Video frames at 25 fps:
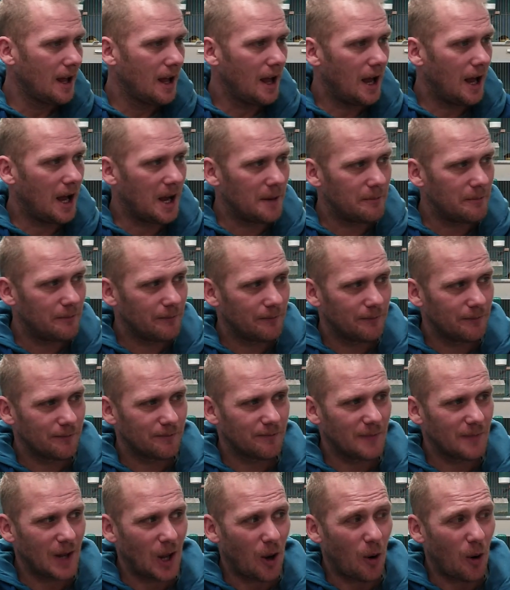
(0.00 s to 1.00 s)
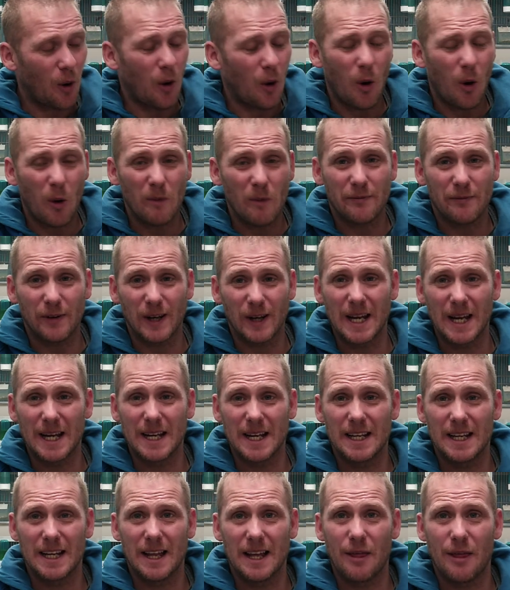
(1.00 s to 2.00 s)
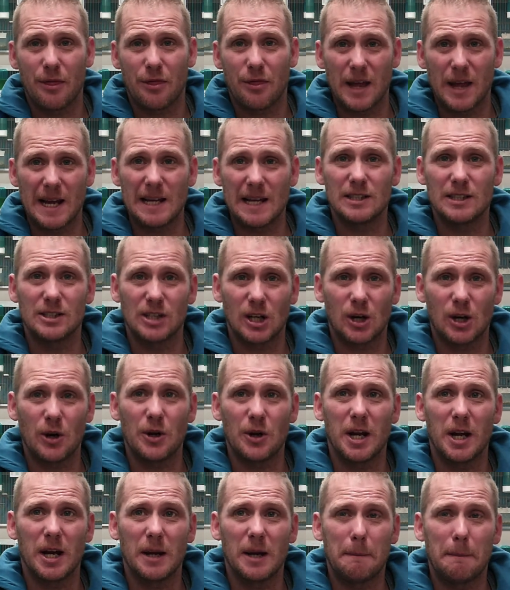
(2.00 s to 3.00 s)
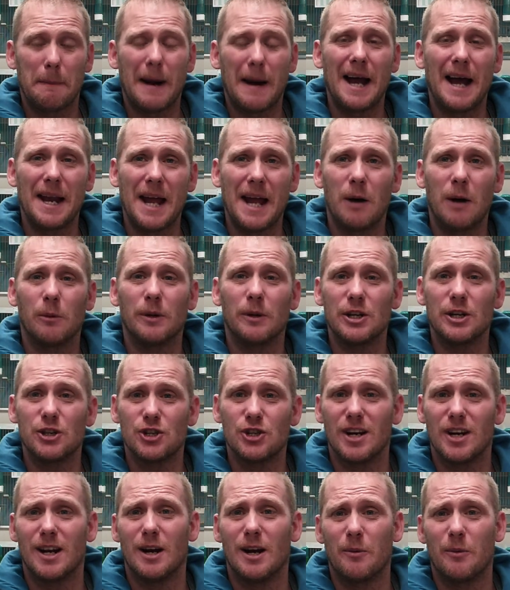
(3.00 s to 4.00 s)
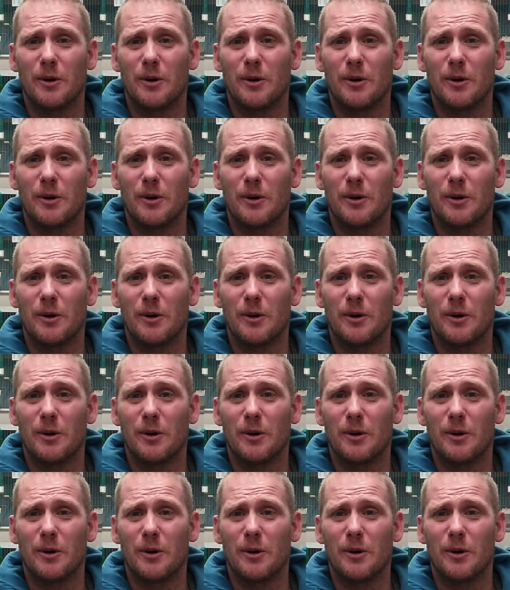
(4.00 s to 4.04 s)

Um, hopefully things are going to pan out this year.